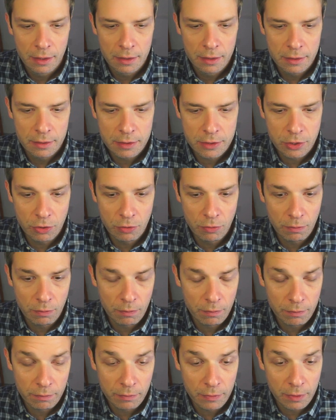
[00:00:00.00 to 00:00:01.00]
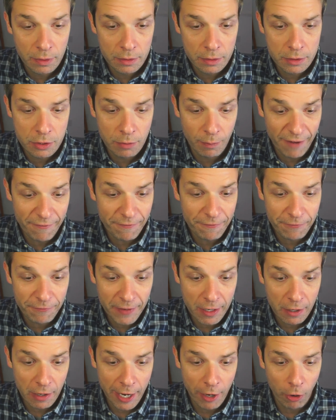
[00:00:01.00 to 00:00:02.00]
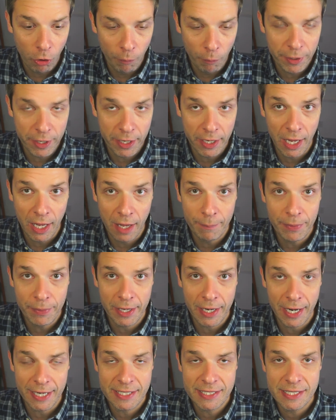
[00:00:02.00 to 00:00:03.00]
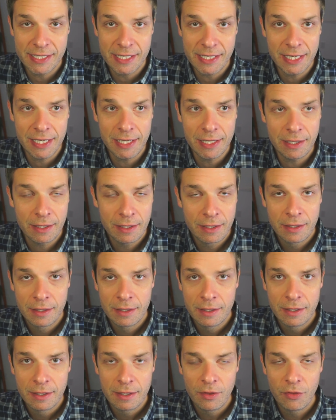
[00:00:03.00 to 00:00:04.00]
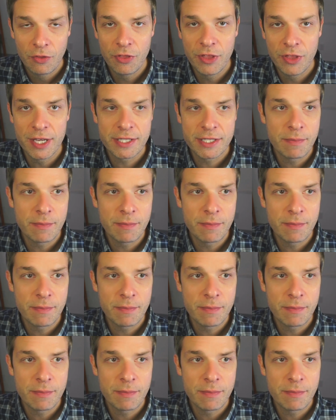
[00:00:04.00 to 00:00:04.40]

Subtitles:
to my fear, I open it up and I see these